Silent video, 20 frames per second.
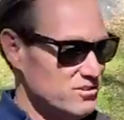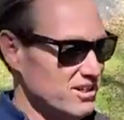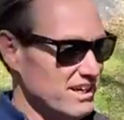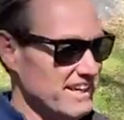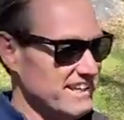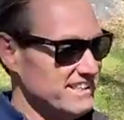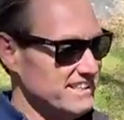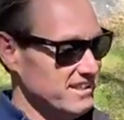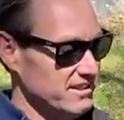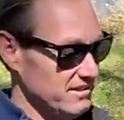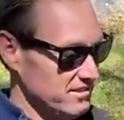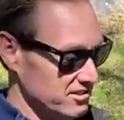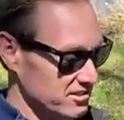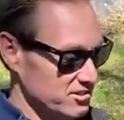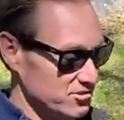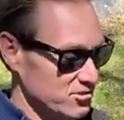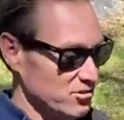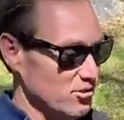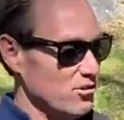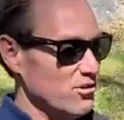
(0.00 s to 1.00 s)
trying to tell a
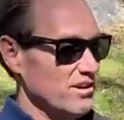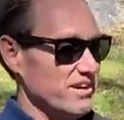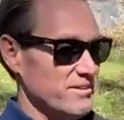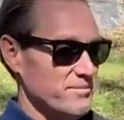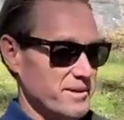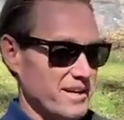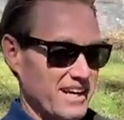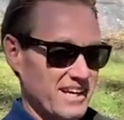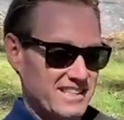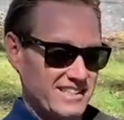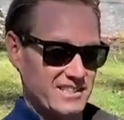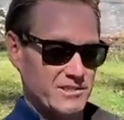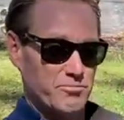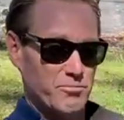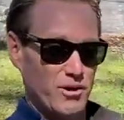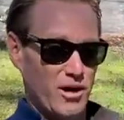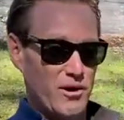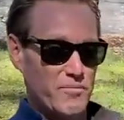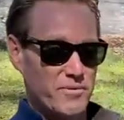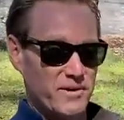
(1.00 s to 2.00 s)
story behind this
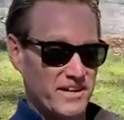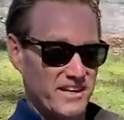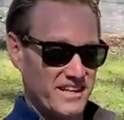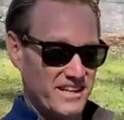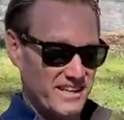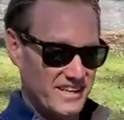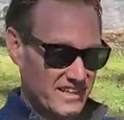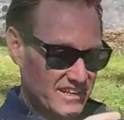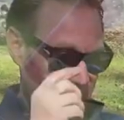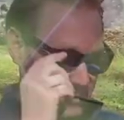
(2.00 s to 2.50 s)
property.